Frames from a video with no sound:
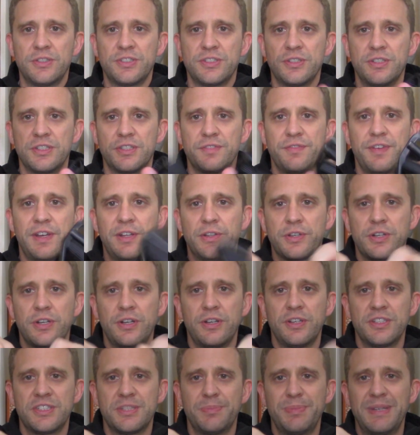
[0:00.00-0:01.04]
So it's
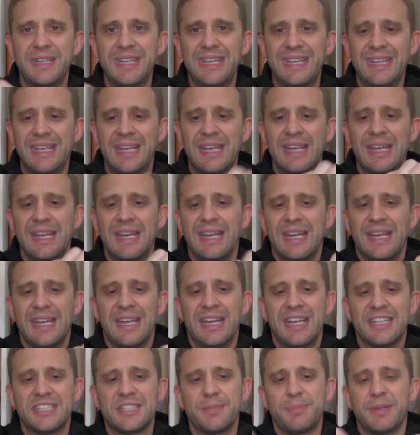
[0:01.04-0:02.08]
Velcro. It's a bit
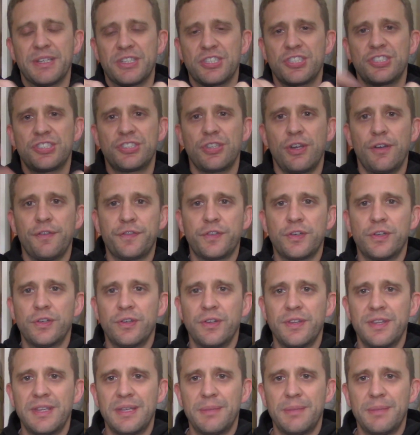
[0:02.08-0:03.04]
It's a bit softer on the